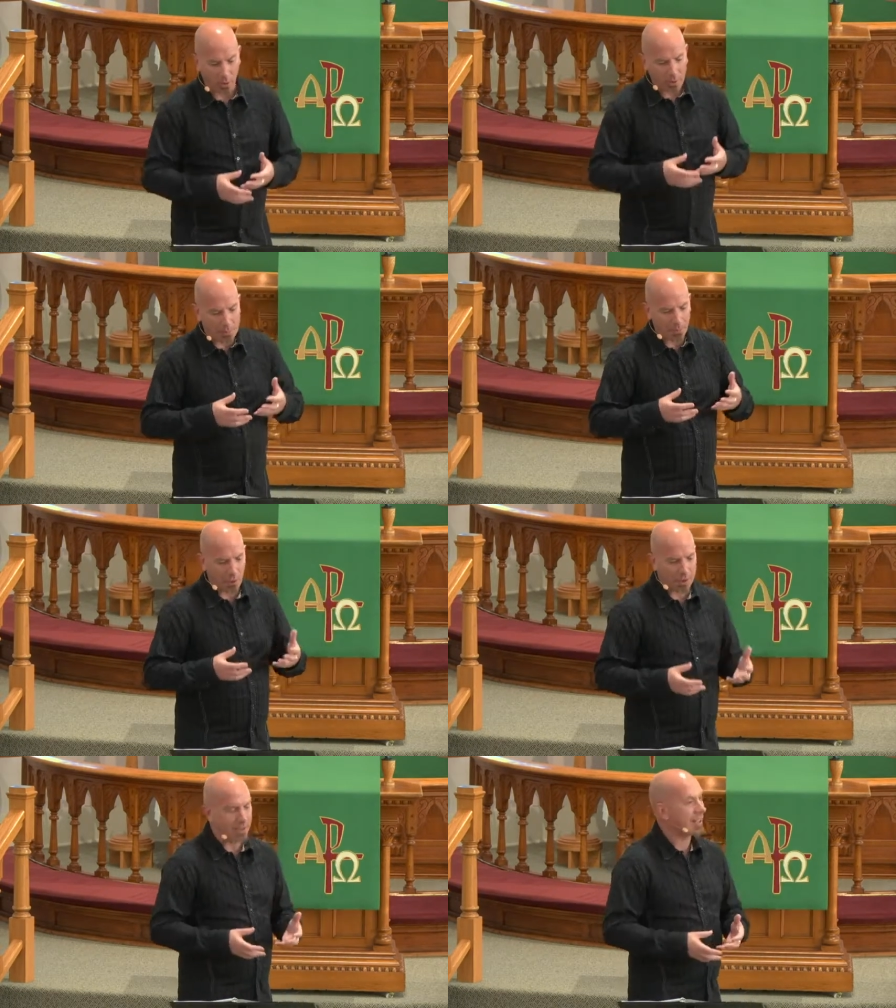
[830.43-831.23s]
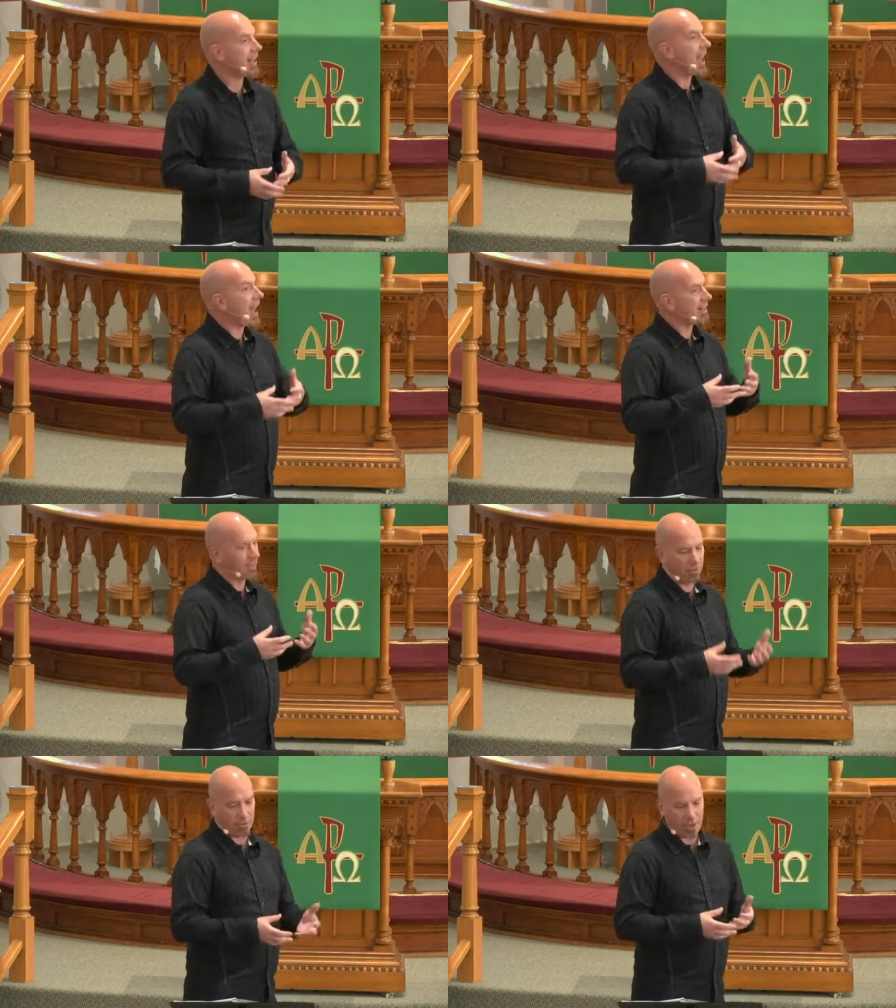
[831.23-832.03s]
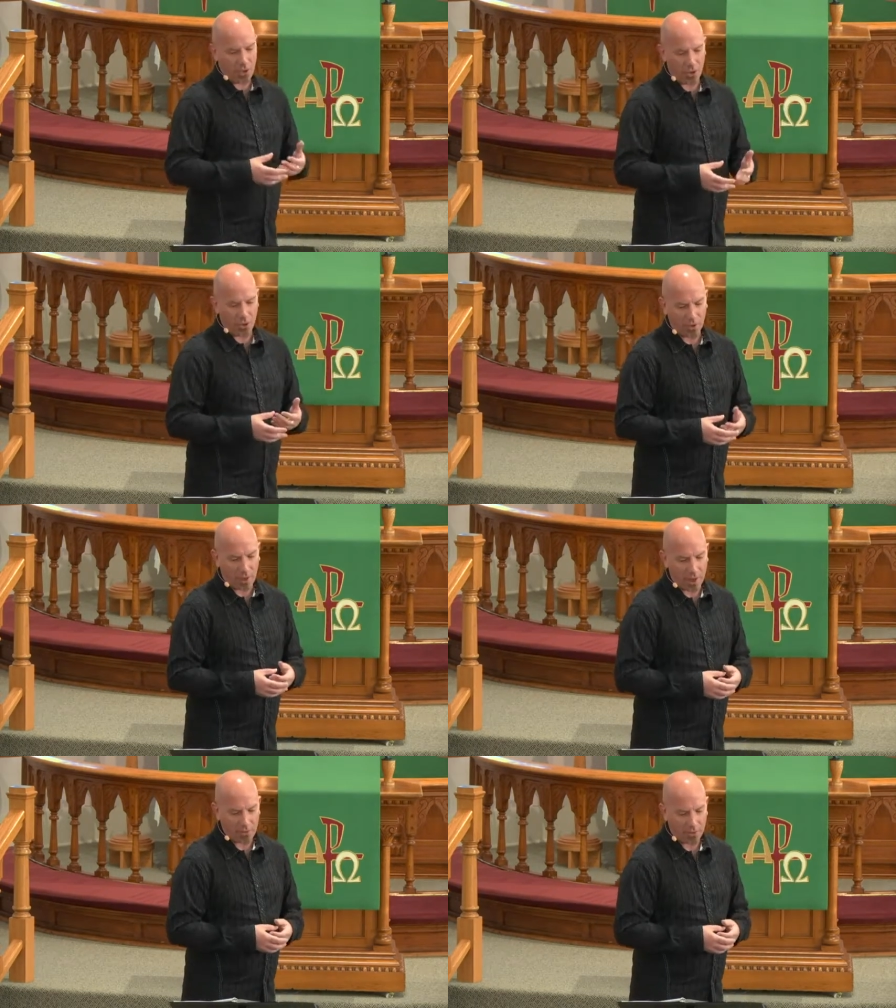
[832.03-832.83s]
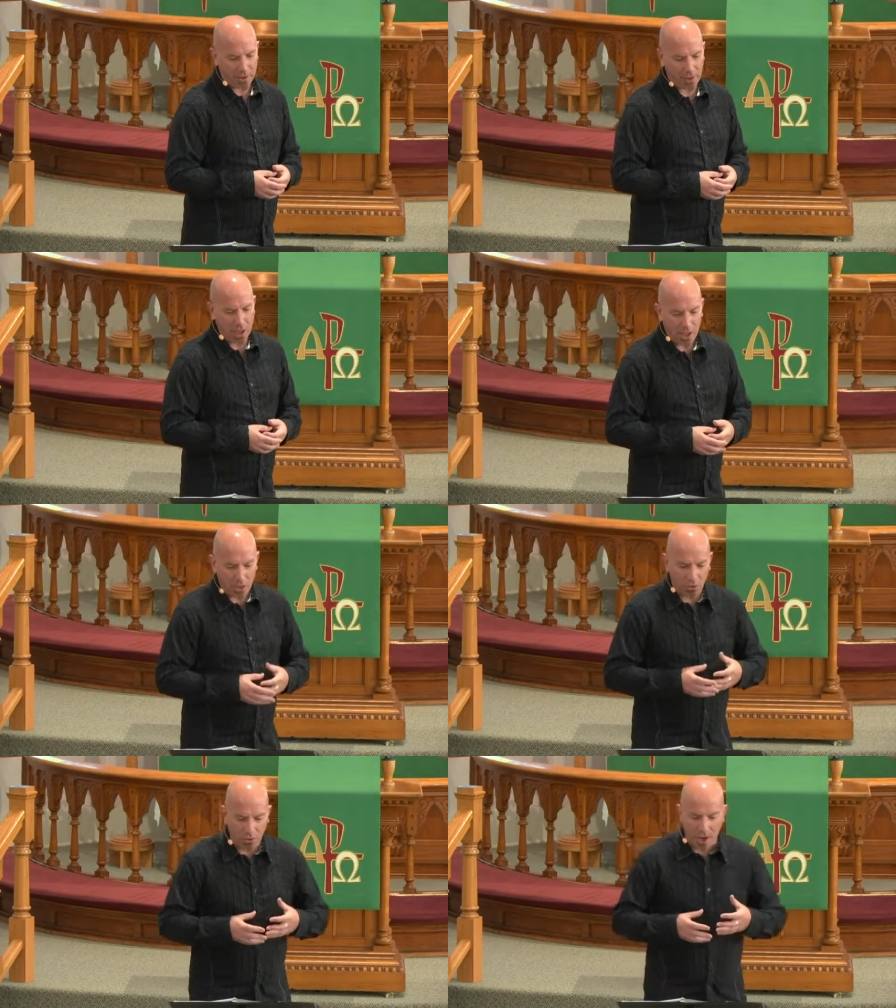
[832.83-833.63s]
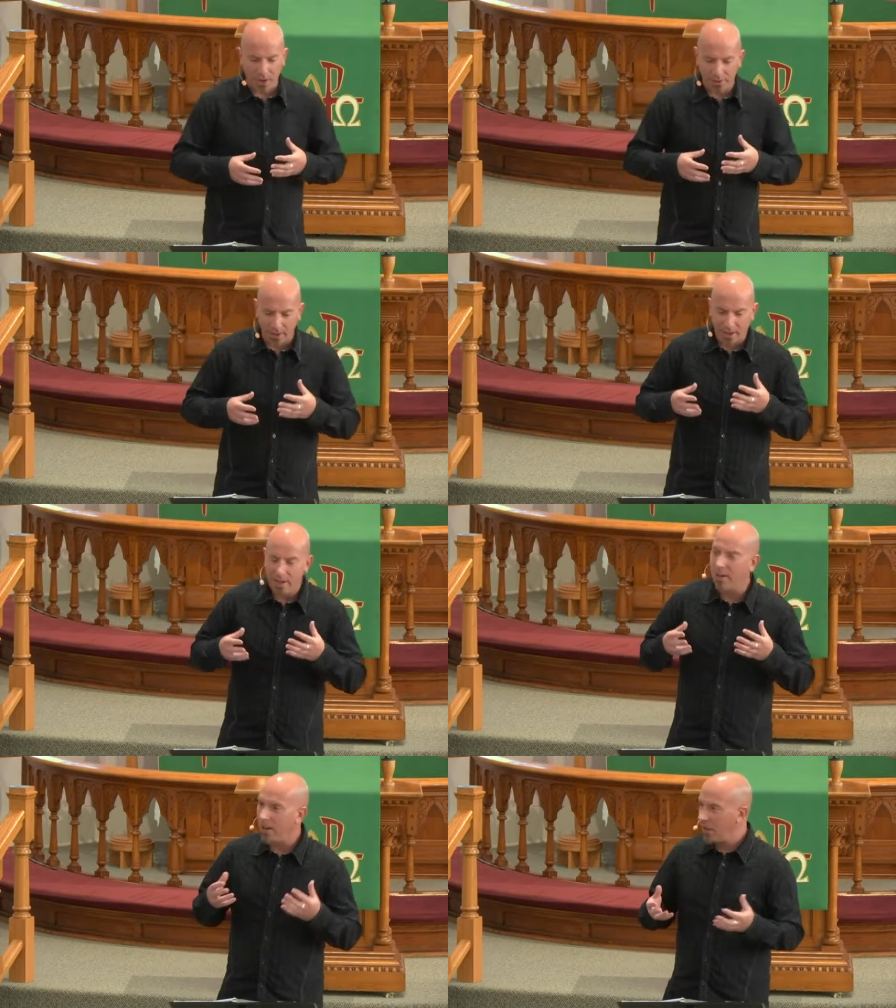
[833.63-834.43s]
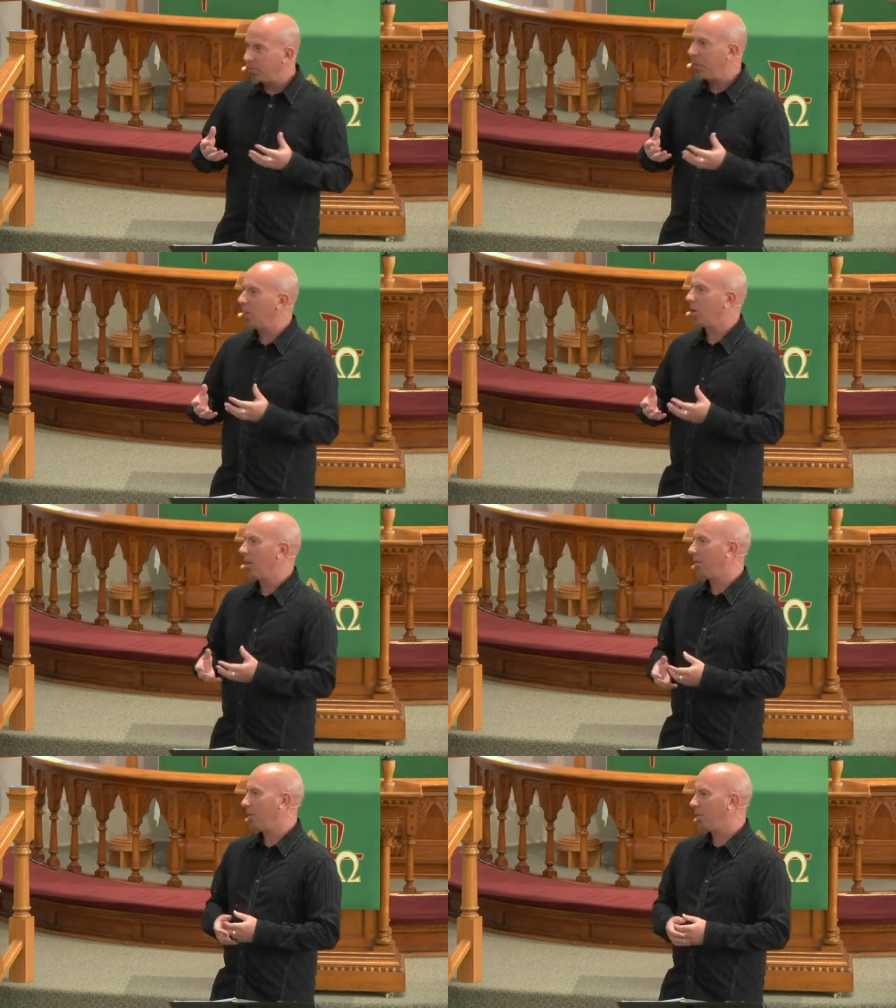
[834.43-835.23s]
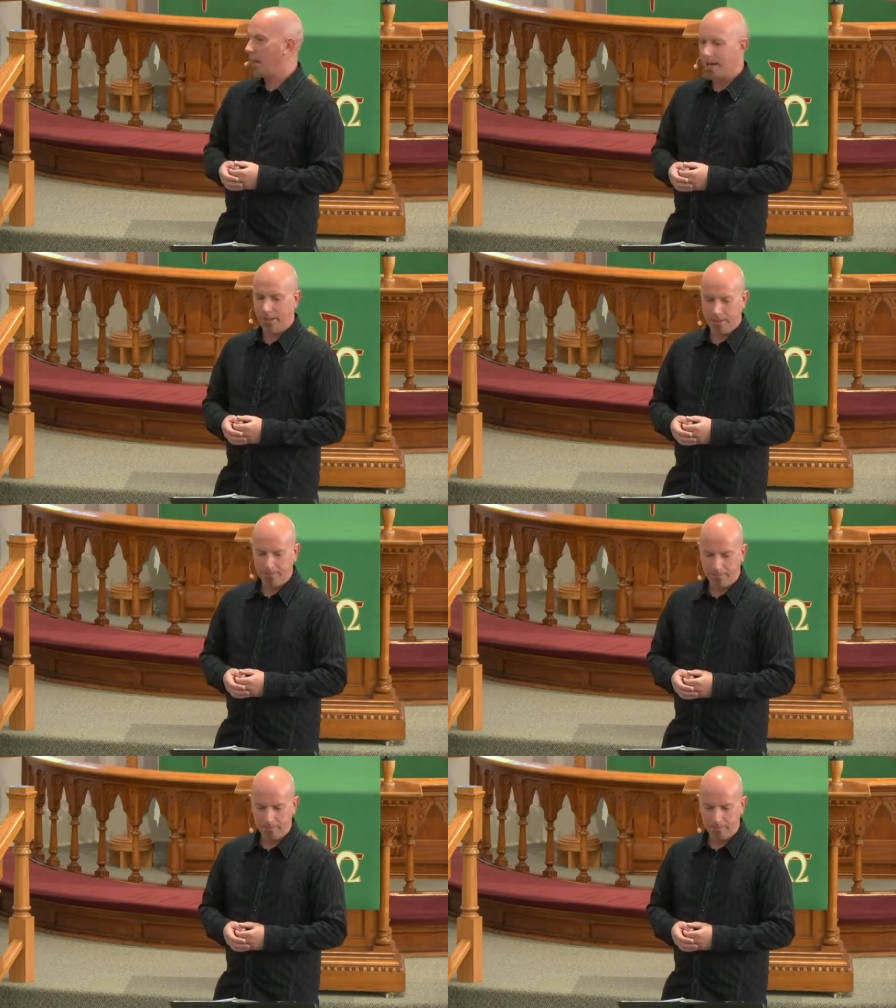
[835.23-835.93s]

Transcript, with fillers: really present and active in your life, and you thought that nothing could ever shake it.